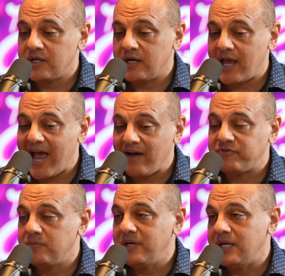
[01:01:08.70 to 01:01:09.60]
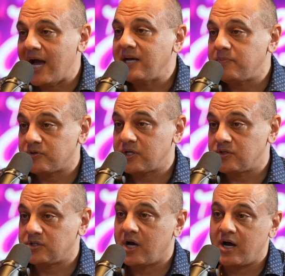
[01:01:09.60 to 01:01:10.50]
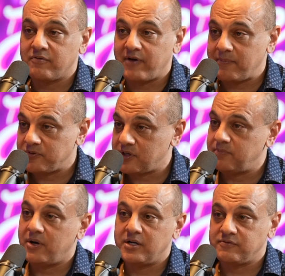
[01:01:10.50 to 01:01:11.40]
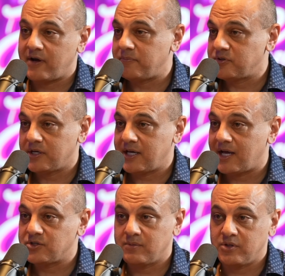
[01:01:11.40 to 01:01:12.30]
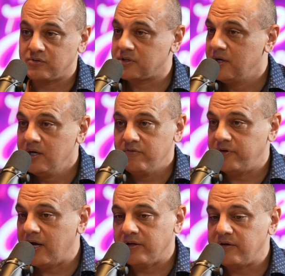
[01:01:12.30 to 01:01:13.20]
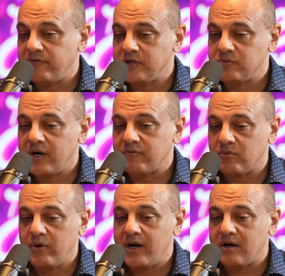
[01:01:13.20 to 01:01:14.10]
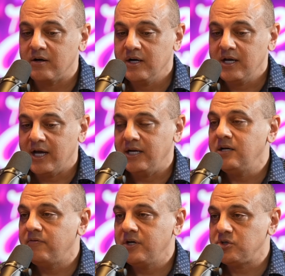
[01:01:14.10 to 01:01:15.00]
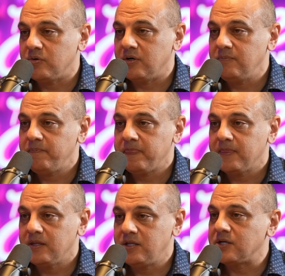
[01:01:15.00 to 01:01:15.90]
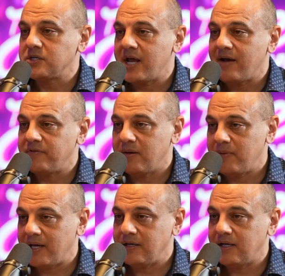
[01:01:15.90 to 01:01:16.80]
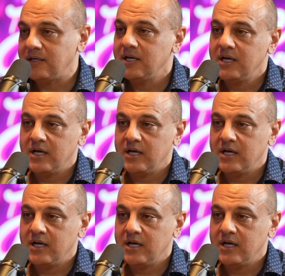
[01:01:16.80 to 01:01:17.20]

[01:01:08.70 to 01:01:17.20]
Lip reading: that have to be 90% stock, 5% bonds, 5% cash, some of those Fidelity funds, whatever, where an individual doesn't have that mandate.